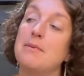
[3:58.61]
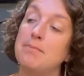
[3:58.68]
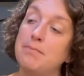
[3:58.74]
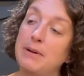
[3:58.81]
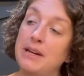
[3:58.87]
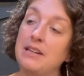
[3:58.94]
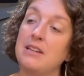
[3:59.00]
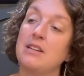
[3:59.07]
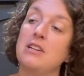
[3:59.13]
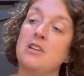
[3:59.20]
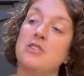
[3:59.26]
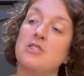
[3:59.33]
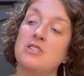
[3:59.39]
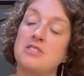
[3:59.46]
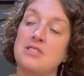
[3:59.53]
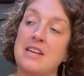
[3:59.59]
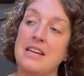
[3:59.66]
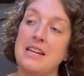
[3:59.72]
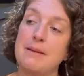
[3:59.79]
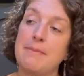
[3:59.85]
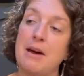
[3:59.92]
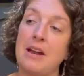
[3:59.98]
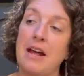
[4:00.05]
But, just thinking
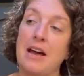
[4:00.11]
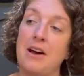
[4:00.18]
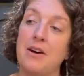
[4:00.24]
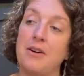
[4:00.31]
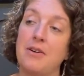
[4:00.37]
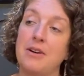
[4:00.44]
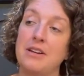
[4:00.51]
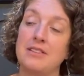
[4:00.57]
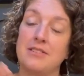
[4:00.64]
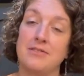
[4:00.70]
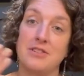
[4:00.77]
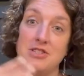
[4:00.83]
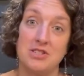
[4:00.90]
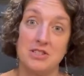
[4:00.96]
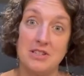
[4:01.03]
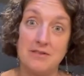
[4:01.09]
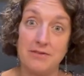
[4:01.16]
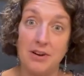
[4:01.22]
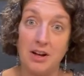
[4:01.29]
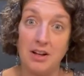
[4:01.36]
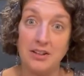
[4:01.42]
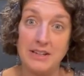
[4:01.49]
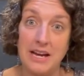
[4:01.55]
about how it's officially
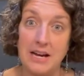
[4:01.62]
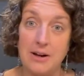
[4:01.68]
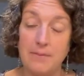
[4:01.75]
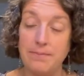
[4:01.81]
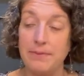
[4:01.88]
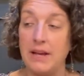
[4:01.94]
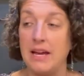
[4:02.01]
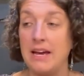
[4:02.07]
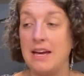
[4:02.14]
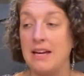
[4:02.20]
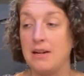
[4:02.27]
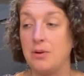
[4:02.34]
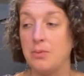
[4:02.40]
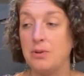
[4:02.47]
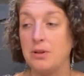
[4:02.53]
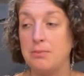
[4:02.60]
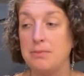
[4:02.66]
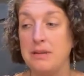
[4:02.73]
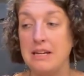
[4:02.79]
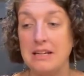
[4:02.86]
fall now, and it will be